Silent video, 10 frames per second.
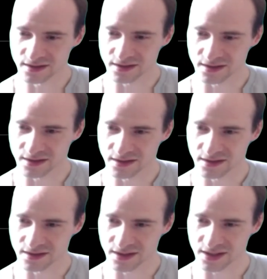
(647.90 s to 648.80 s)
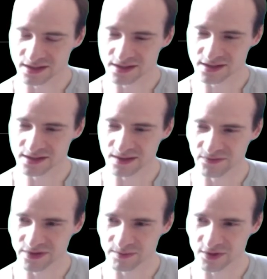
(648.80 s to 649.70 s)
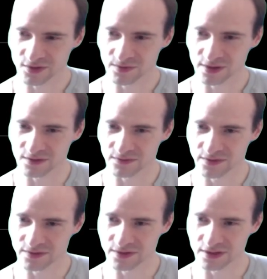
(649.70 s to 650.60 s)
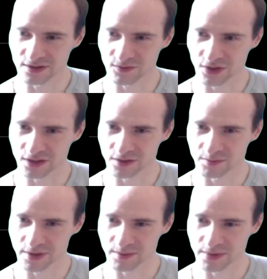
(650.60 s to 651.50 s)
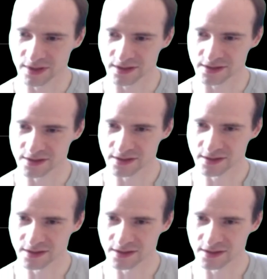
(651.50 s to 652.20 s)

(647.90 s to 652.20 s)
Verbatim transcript: Uh, yeah, it's something between 50 and 100 big blinds.